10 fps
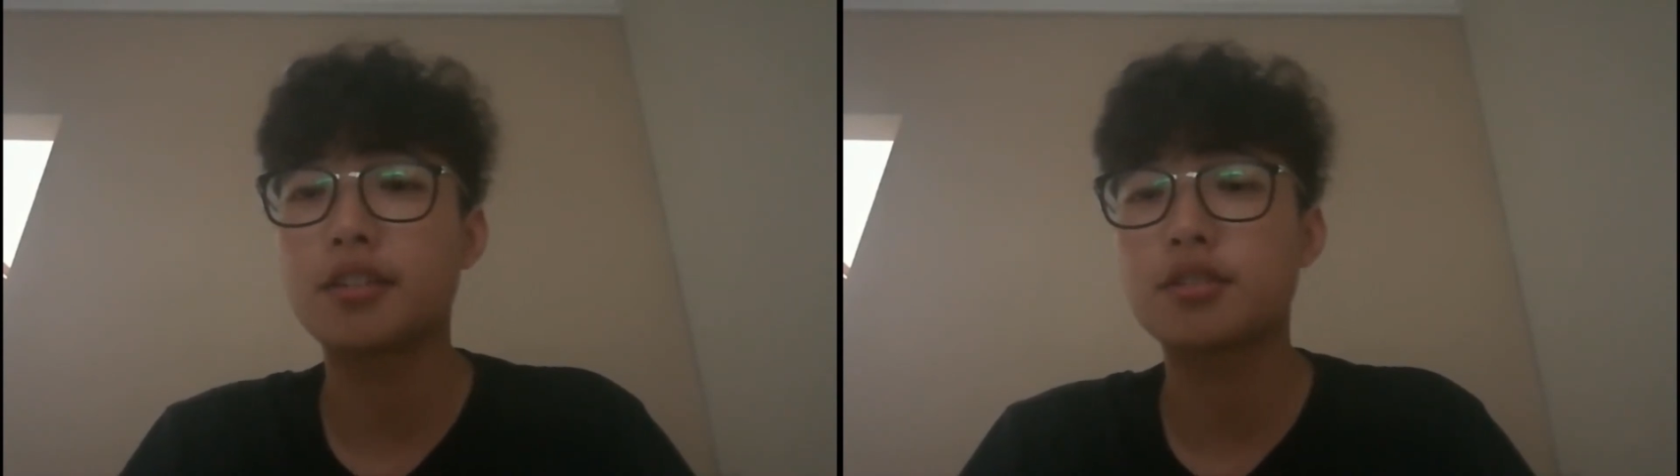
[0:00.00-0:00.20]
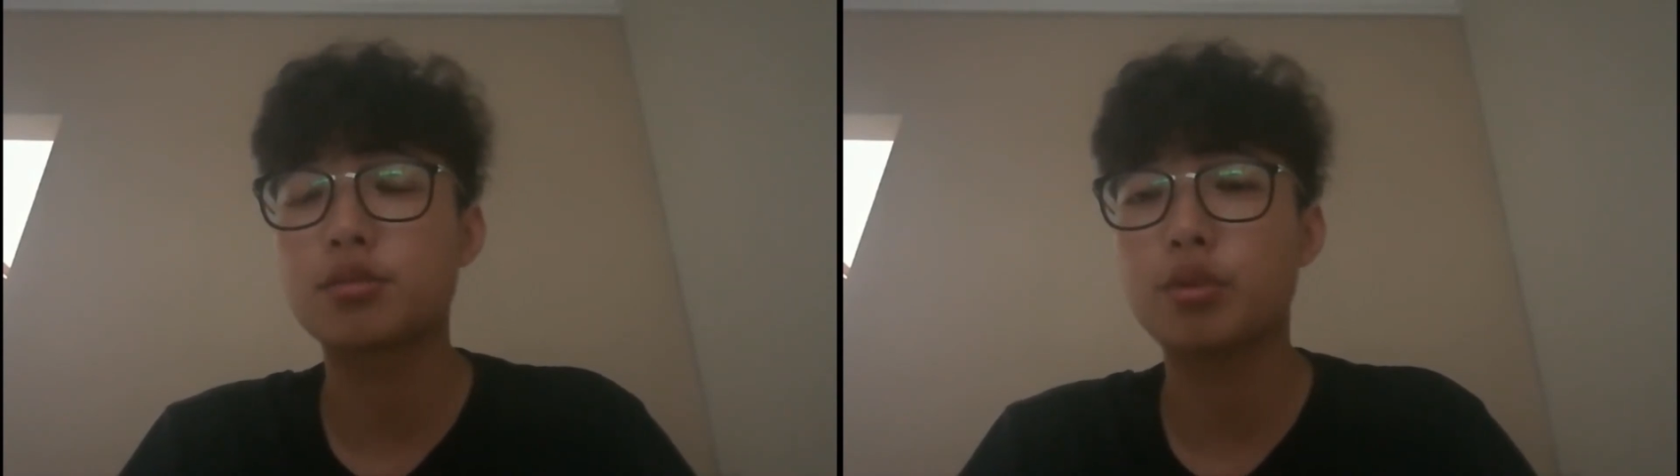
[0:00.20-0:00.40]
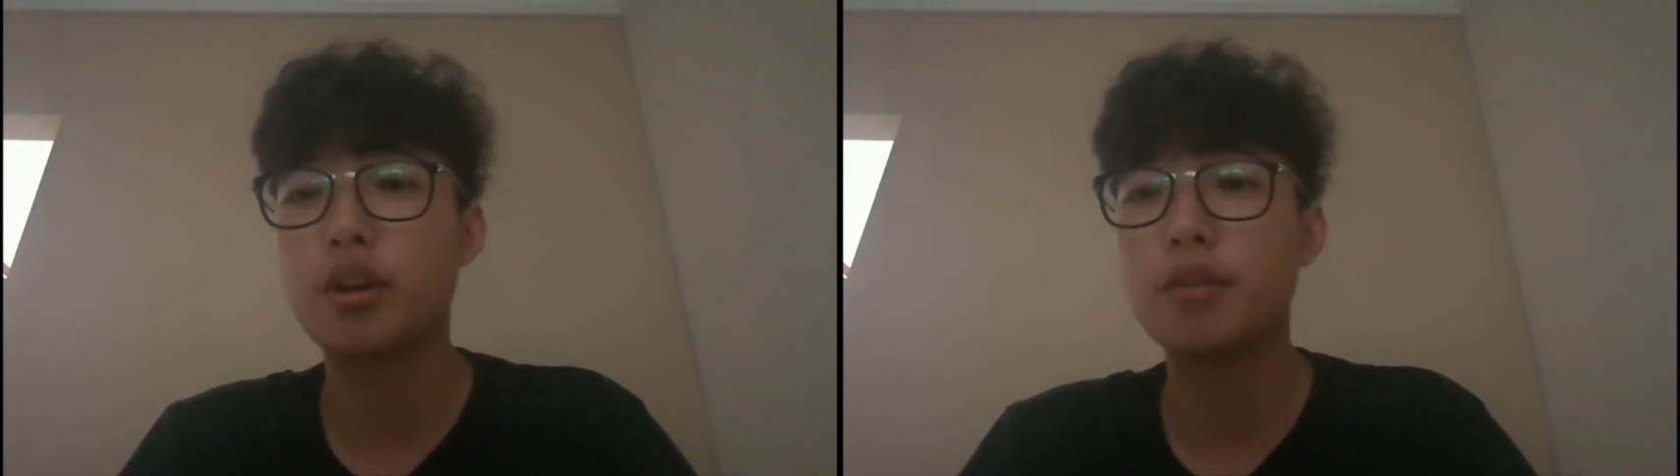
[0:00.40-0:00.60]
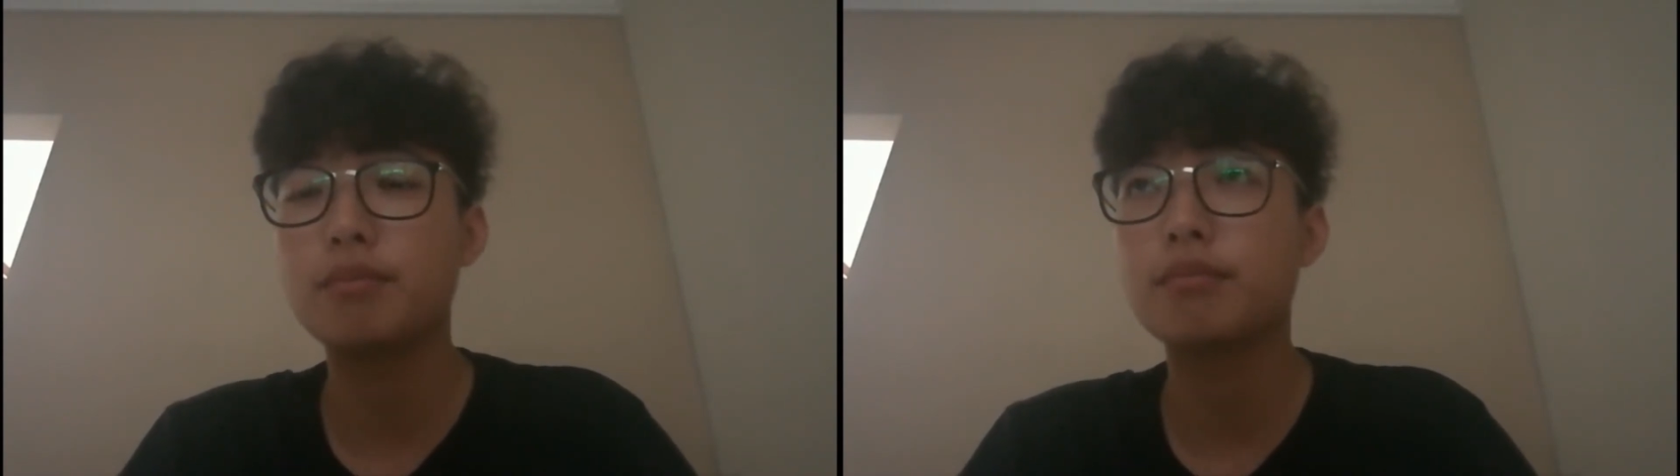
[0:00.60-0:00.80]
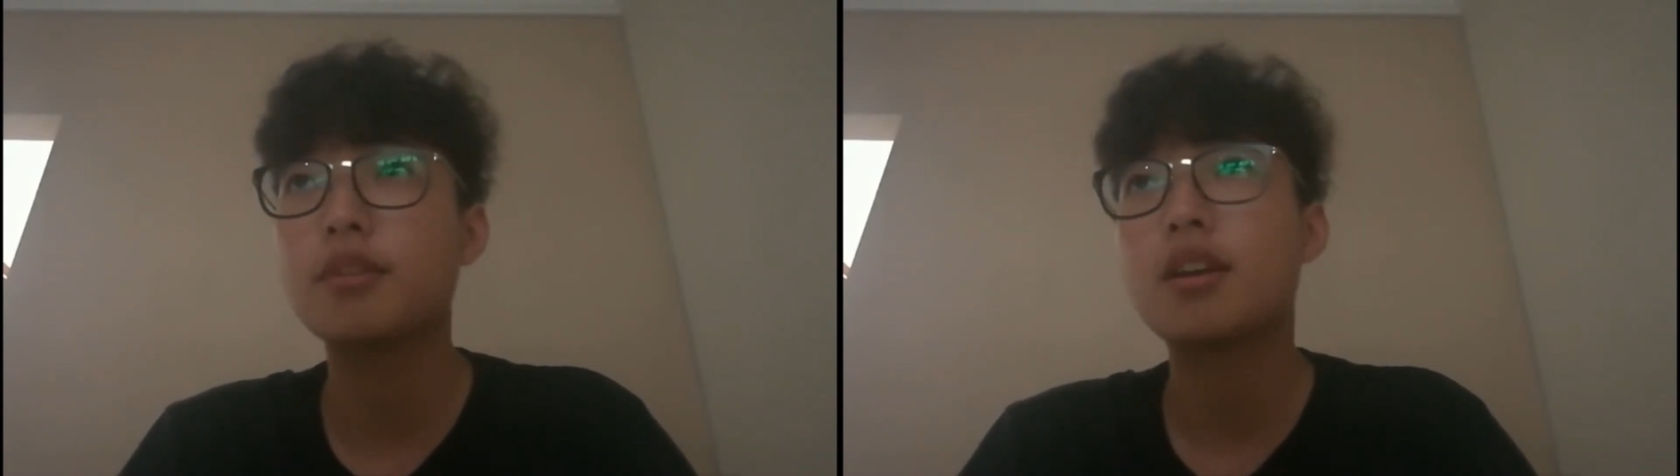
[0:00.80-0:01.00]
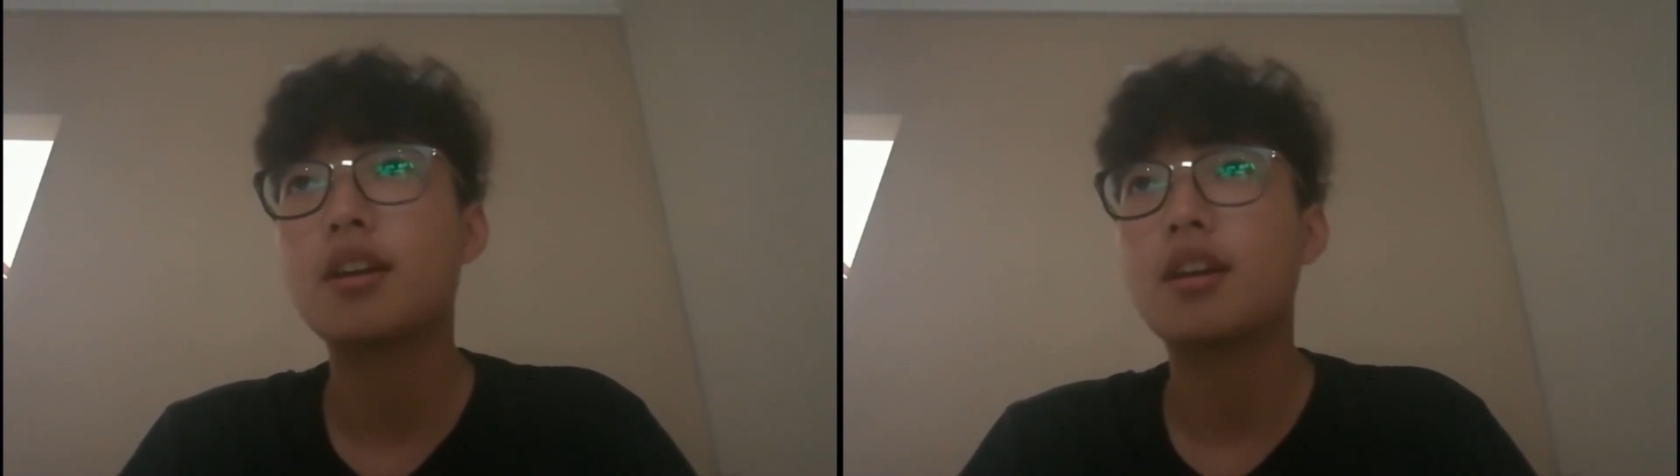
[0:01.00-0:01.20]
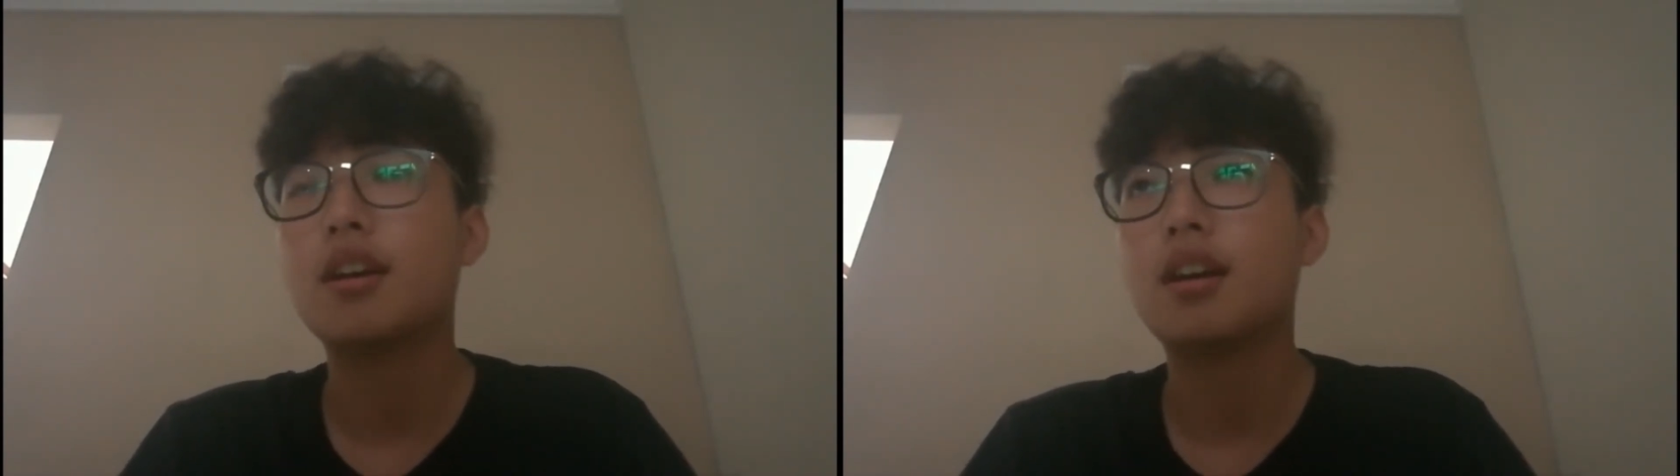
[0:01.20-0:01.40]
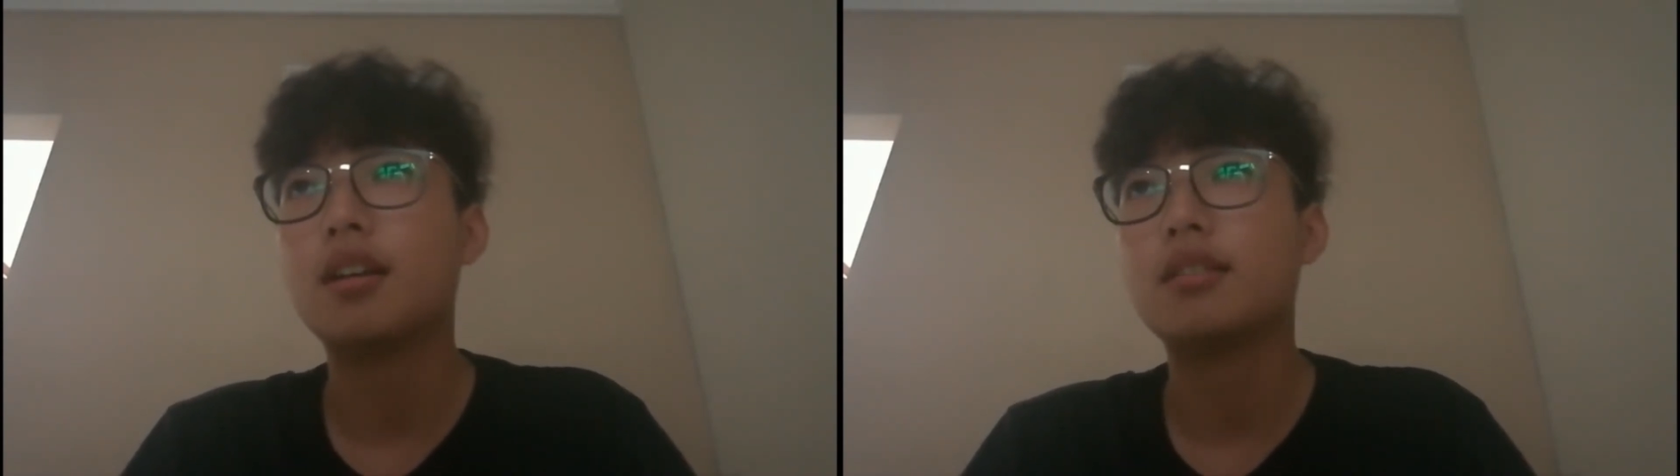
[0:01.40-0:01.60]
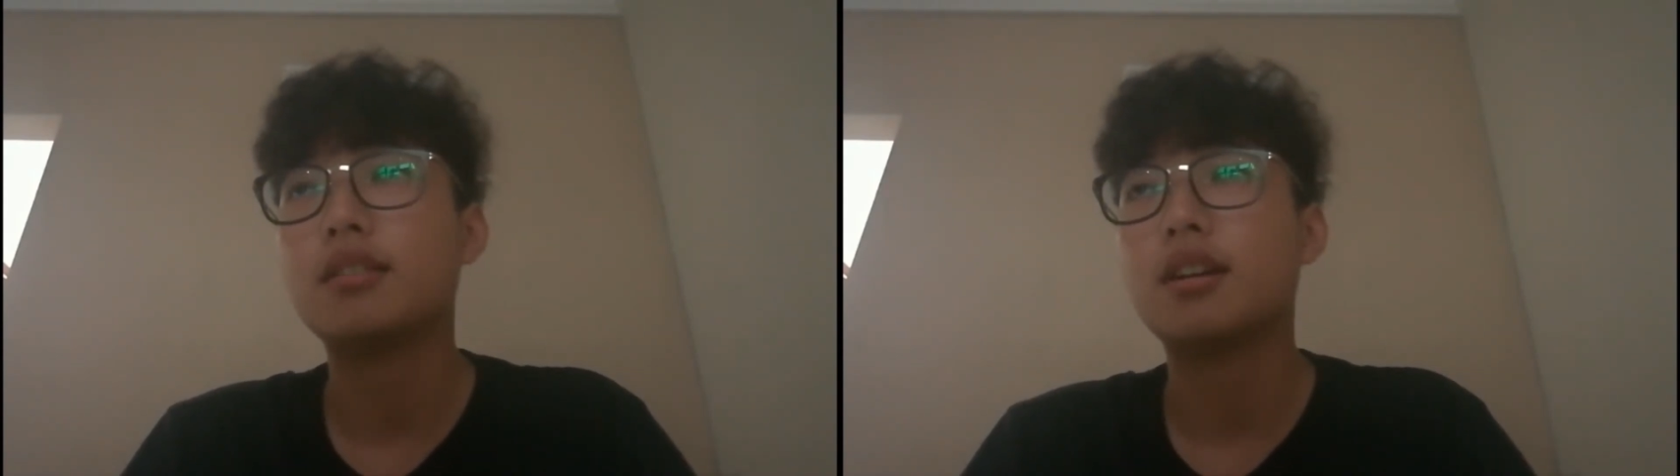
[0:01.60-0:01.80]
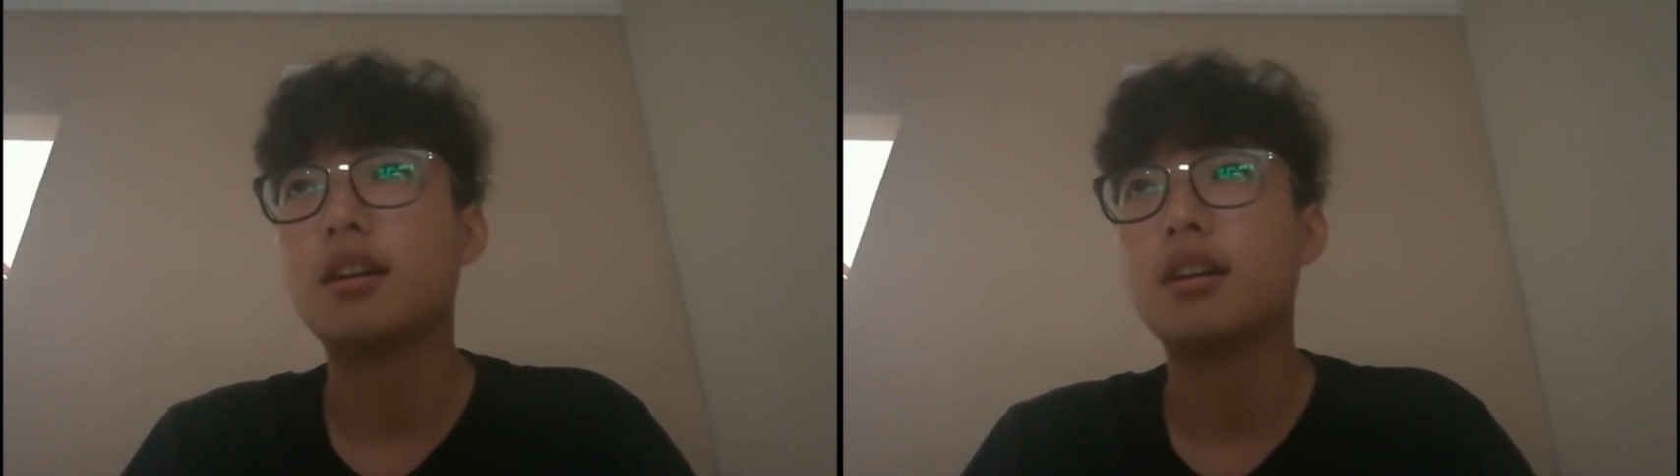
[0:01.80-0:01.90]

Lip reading: swim and